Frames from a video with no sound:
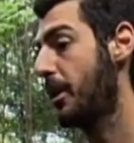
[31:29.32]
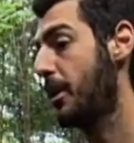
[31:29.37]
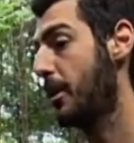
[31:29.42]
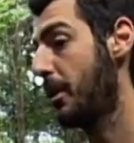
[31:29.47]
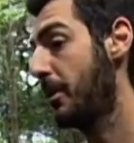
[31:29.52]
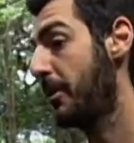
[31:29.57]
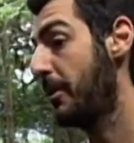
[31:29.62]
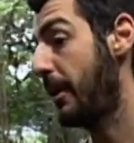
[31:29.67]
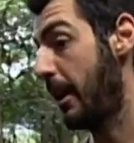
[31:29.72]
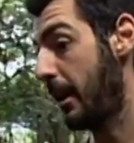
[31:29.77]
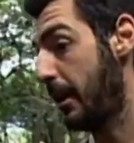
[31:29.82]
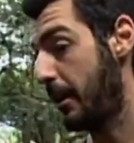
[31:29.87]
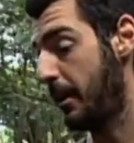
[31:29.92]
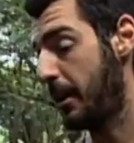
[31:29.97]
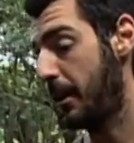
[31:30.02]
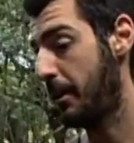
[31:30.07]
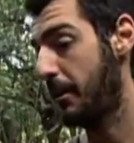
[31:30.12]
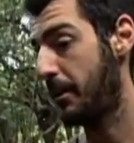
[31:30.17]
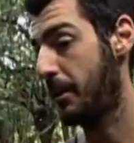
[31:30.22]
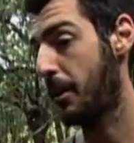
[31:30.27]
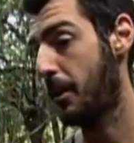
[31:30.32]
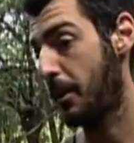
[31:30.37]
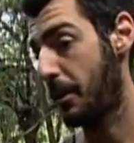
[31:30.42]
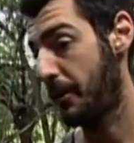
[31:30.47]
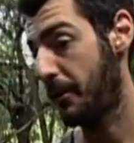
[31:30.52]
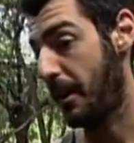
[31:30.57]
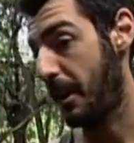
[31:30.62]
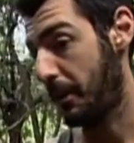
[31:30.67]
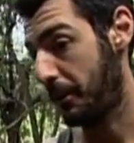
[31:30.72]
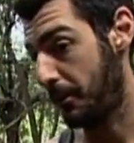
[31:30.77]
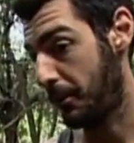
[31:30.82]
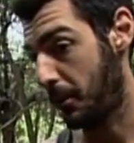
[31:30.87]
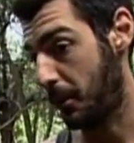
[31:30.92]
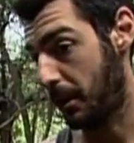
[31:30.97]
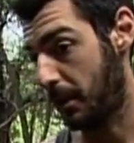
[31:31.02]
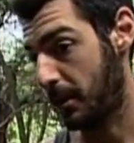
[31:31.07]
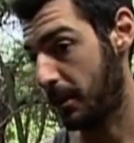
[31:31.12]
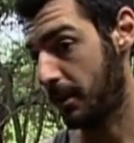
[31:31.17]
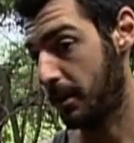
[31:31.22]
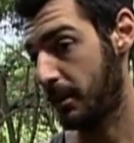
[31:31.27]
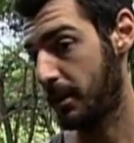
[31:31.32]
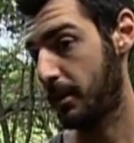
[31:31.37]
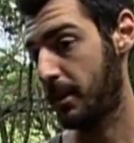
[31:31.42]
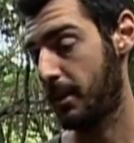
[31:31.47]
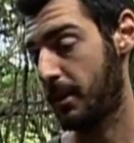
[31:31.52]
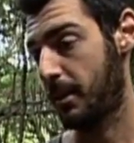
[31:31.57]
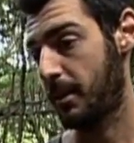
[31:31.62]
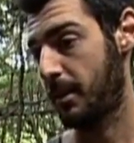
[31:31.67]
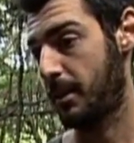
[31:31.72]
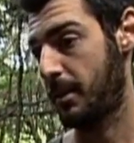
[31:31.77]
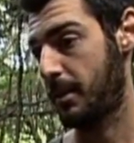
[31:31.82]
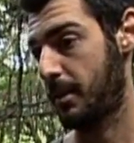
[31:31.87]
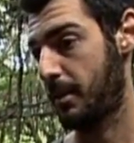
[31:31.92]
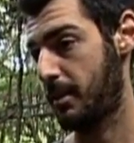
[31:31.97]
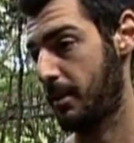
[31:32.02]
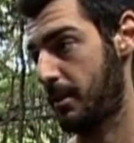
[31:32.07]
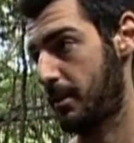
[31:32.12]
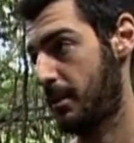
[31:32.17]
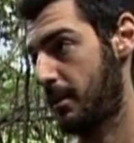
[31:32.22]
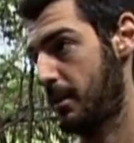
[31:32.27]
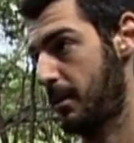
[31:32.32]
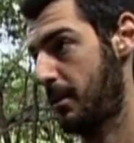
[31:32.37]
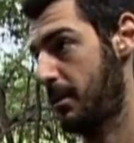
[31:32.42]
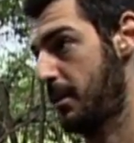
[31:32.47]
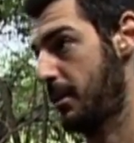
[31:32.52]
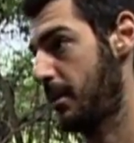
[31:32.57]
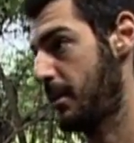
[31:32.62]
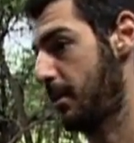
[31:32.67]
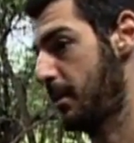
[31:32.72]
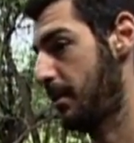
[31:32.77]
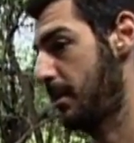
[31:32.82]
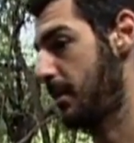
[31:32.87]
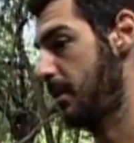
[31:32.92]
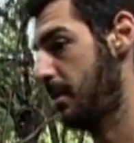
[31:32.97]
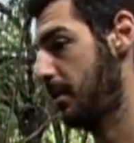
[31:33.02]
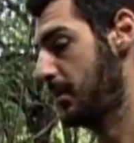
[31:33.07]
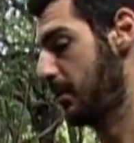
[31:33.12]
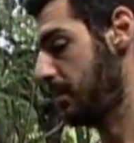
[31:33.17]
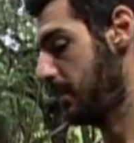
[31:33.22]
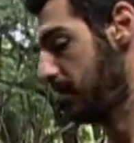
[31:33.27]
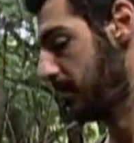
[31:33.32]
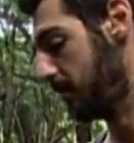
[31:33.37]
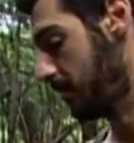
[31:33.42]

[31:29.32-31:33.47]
animosity from the two girls. That they really are making it clear that I saved their